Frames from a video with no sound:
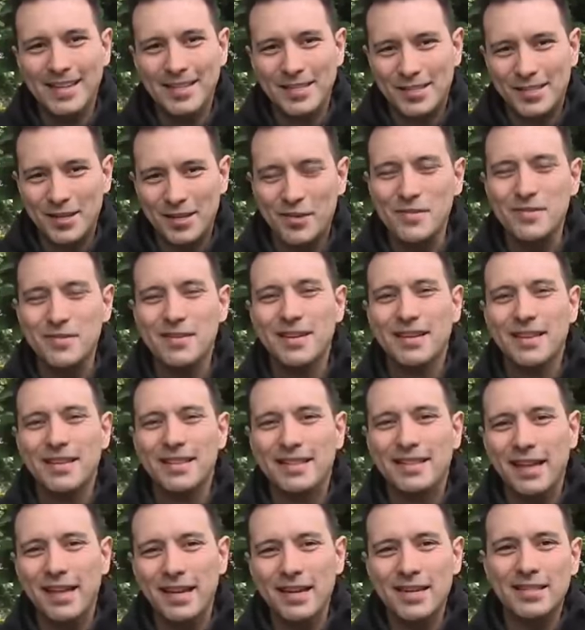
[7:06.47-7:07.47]
So
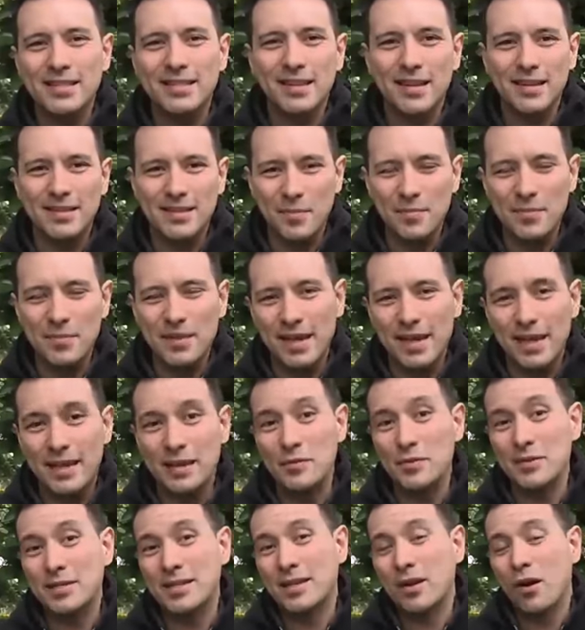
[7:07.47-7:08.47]
that is something
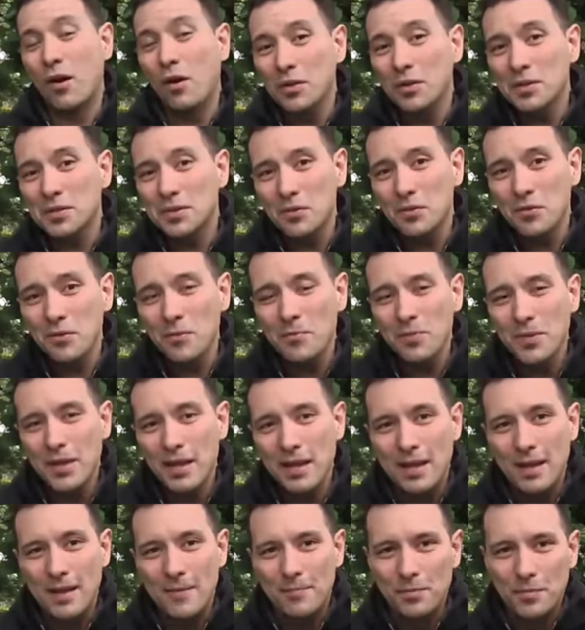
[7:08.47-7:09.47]
interesting. Also,
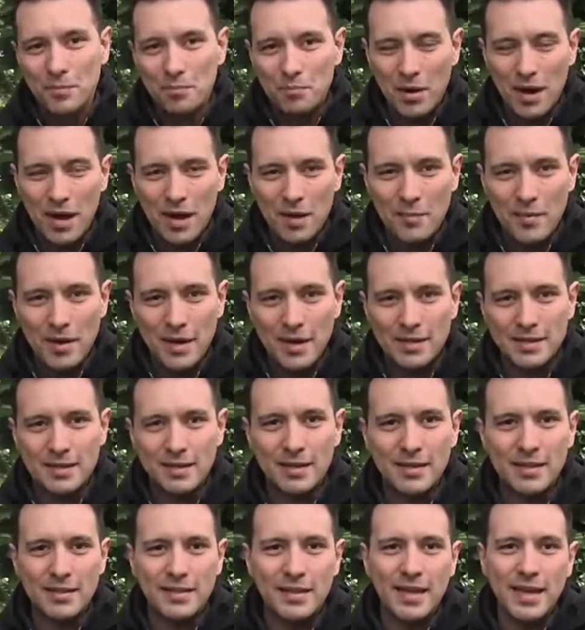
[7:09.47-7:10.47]

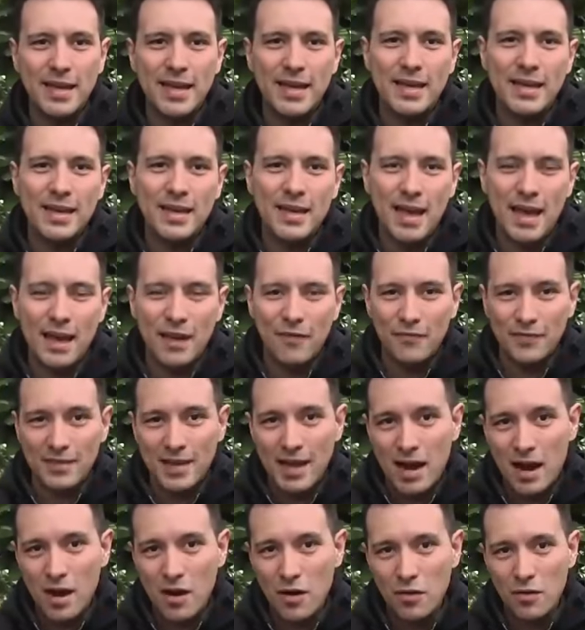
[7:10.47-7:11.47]
Pimax, they have
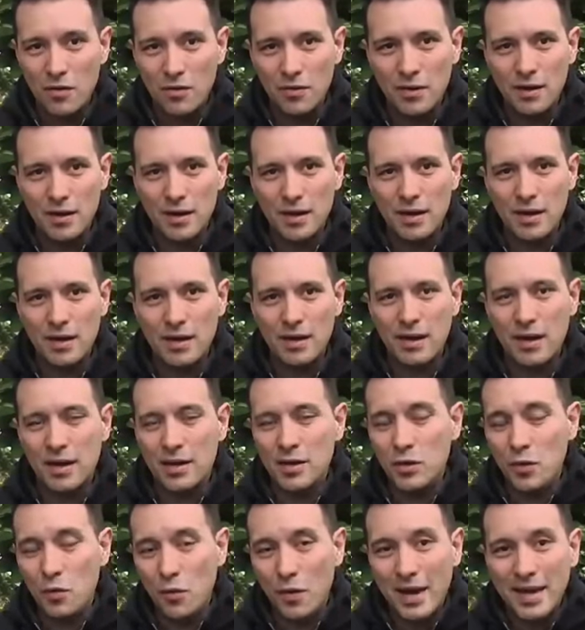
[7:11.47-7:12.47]
now uh, a
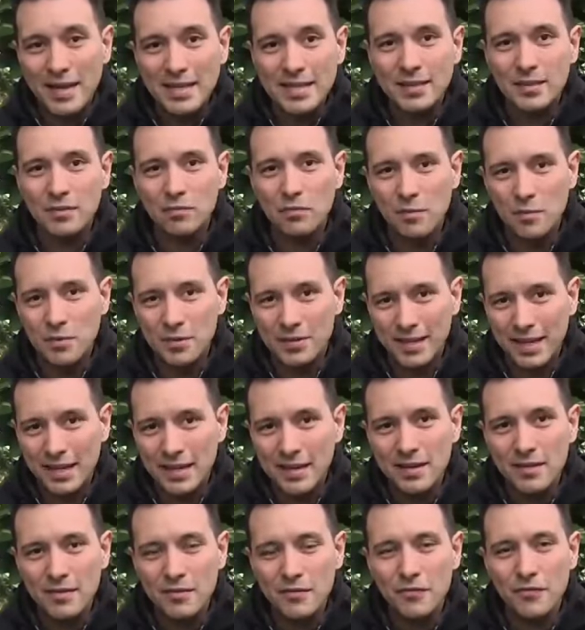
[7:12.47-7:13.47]
U S
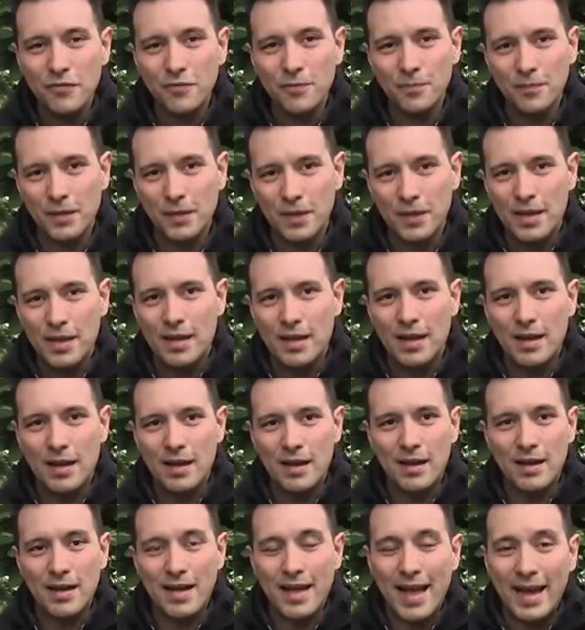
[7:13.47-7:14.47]
representative,
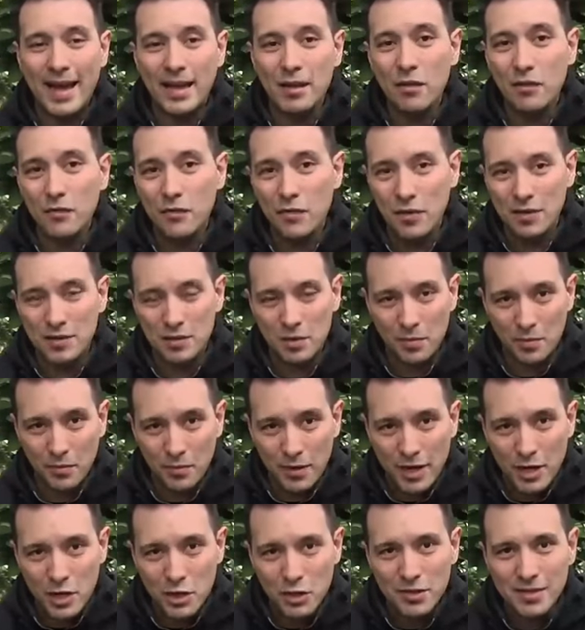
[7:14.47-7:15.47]
uh, a head of U S
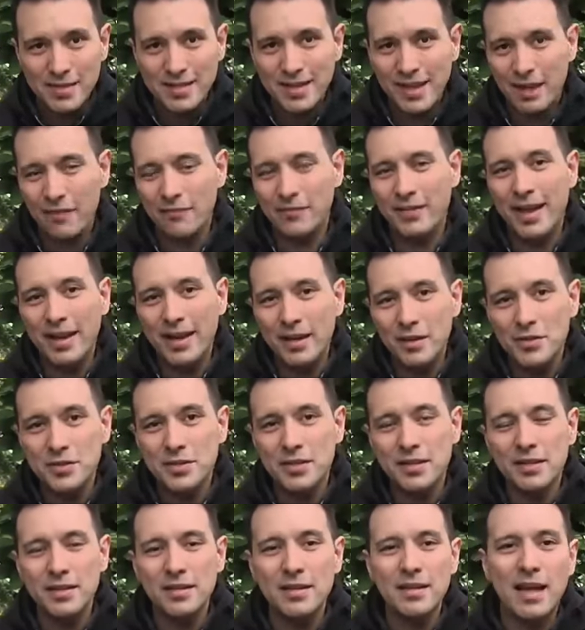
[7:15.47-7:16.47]
operations, Kevin
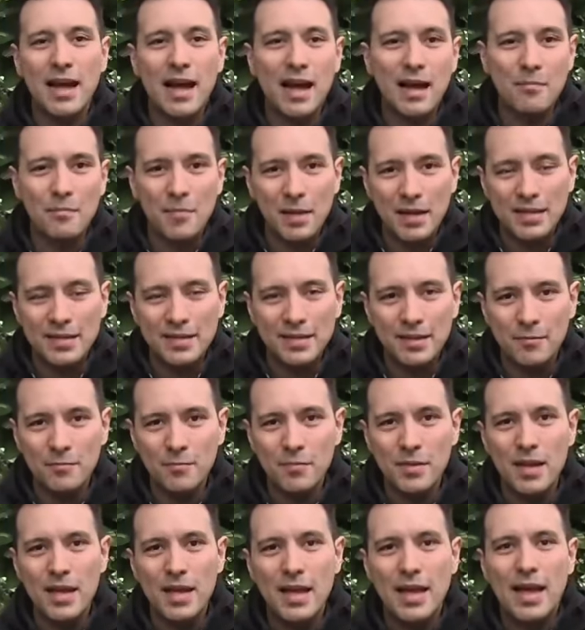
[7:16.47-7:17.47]
Henderson. I met
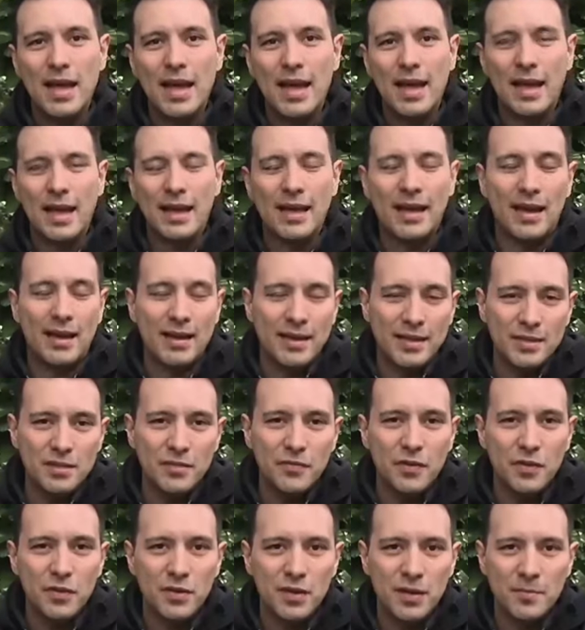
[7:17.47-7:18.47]
him, uh, I
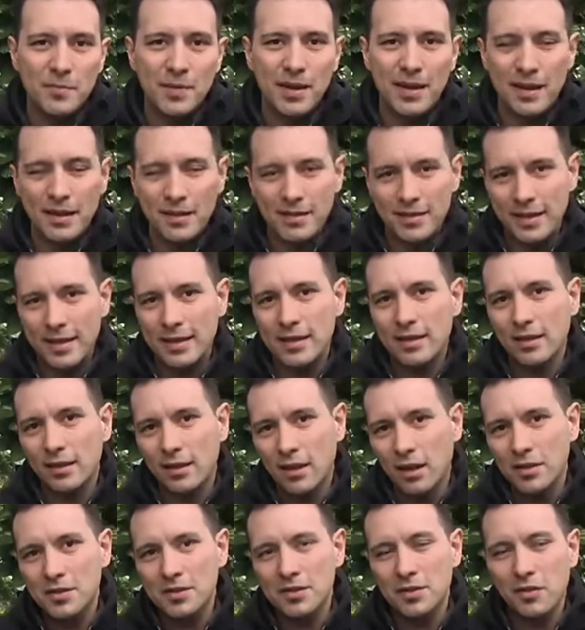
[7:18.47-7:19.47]
interviewed him, and I think
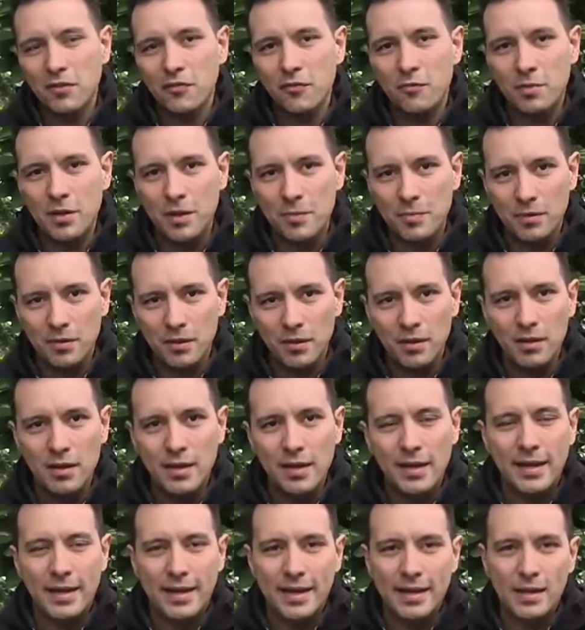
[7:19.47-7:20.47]
lots of people
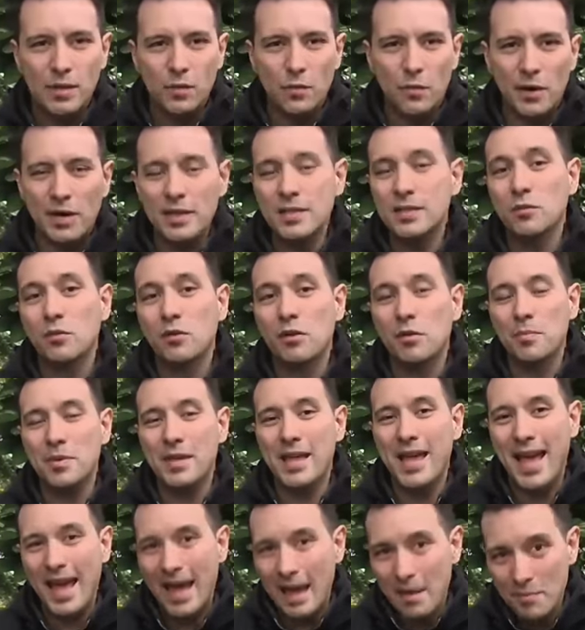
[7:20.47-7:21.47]
in the West will
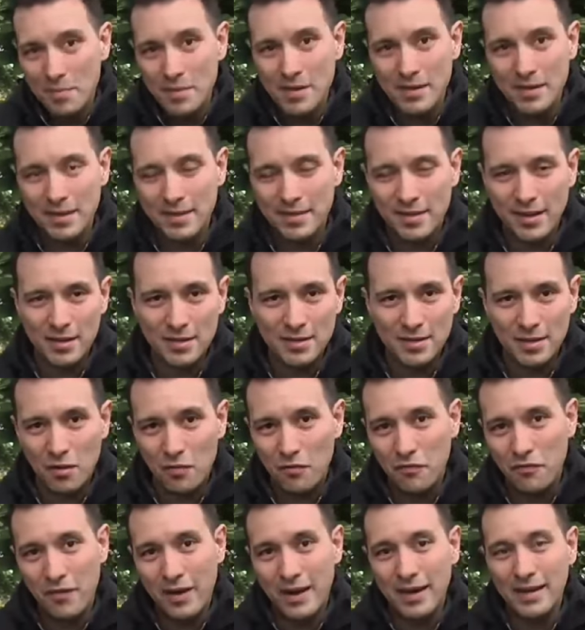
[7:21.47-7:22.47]
be happy that there's
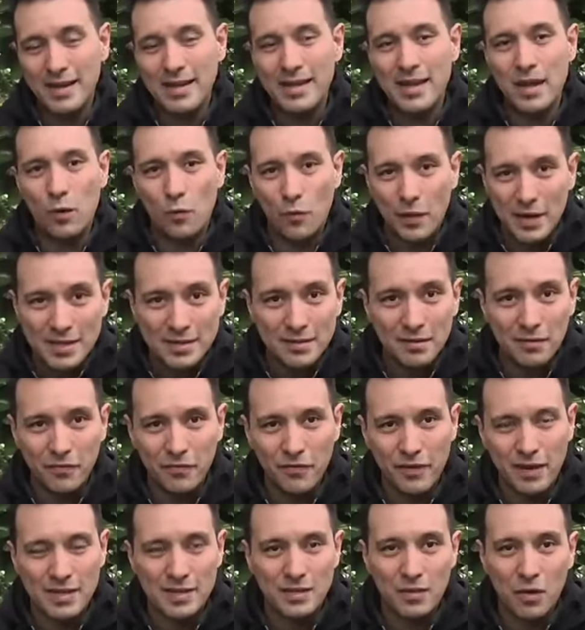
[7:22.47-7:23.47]
now finally a Western
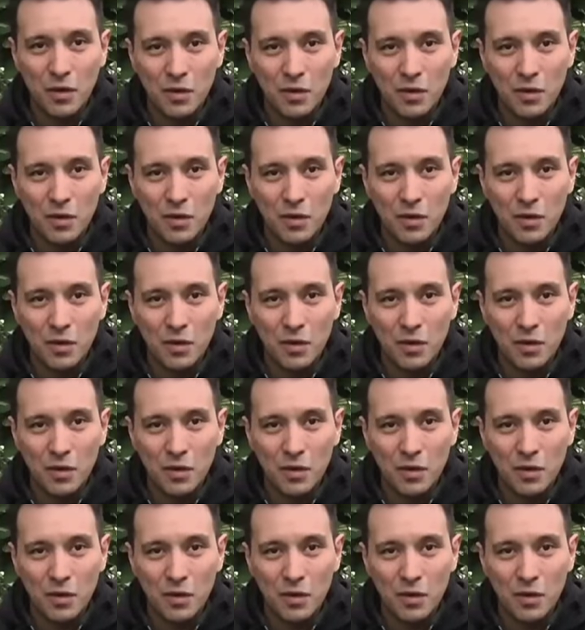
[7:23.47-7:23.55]
face.